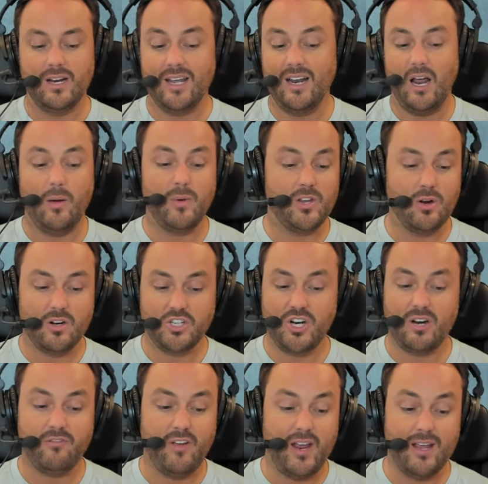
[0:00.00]
And again, I'm a
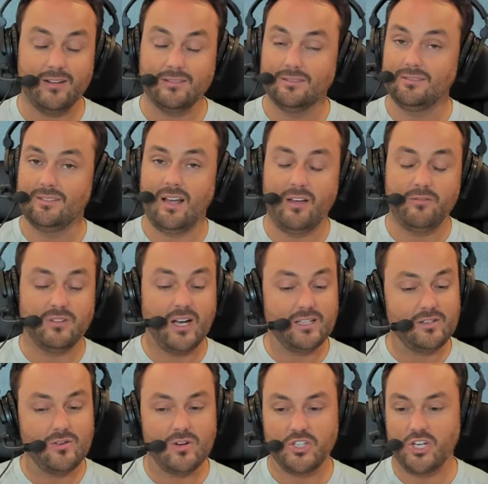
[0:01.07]
Juracek fan. I've
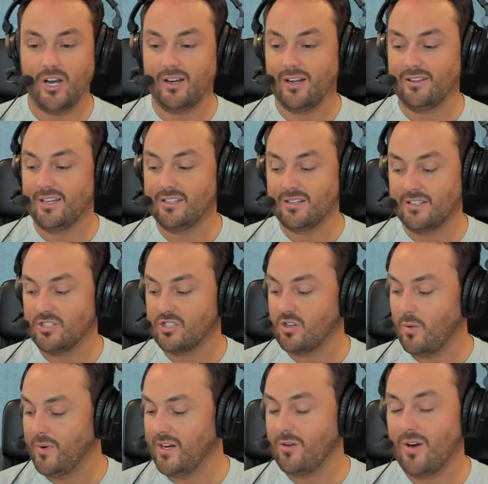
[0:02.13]
liked Juracek. I think he's done
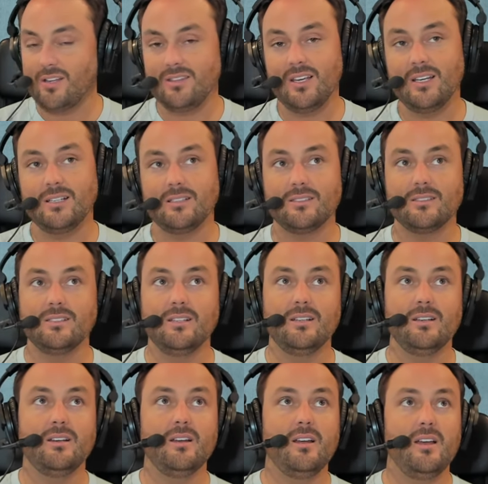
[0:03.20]
so many great things.
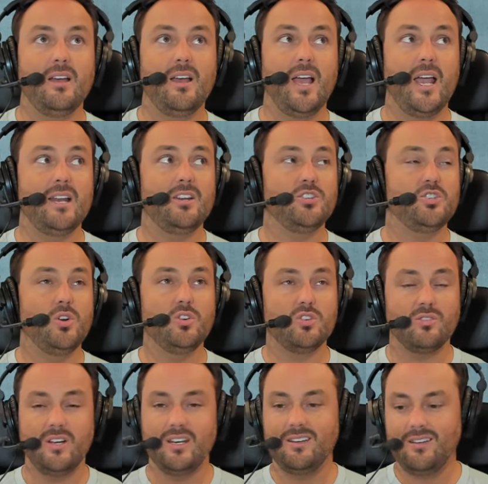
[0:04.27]
And he's
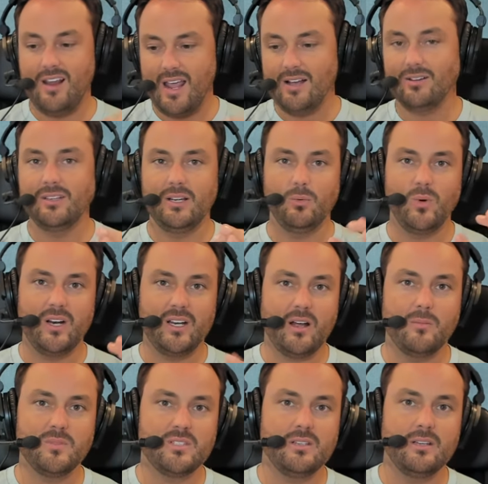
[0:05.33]
usually nailed it when it
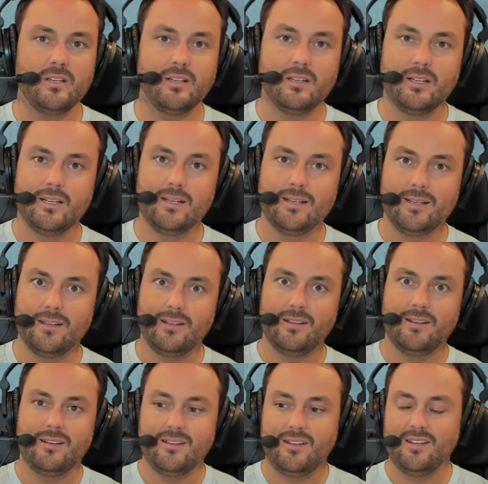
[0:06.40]
comes to
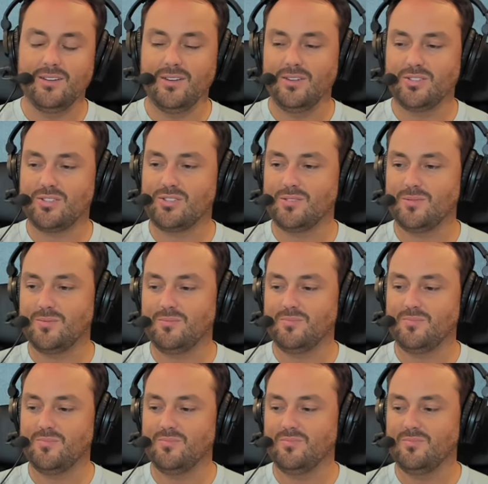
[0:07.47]
his
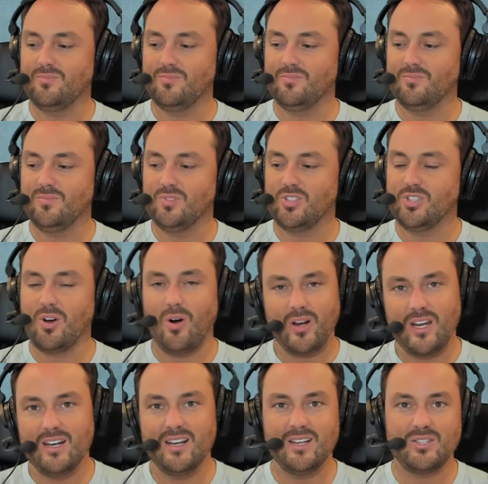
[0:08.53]

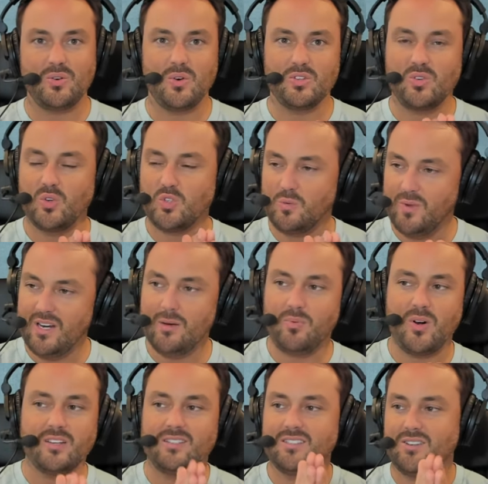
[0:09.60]
snarkiness or social media
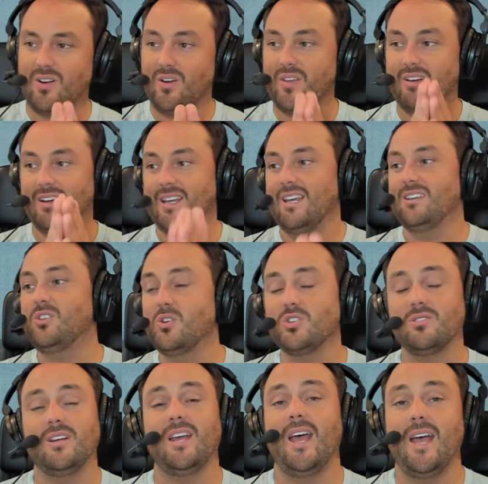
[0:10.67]
presence and all that. Like, he
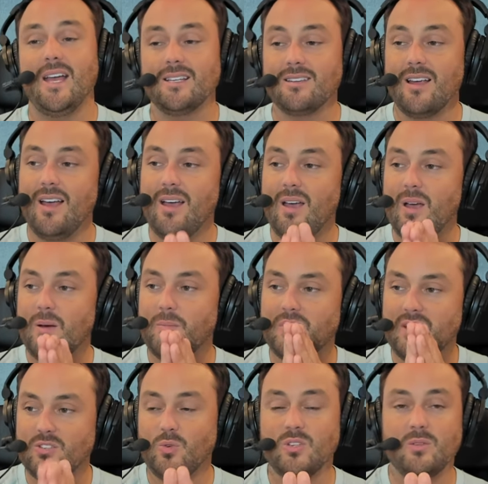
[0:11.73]
usually has.
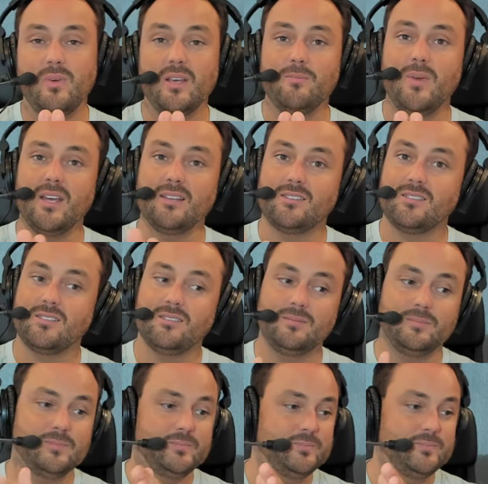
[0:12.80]
But this was a big miss.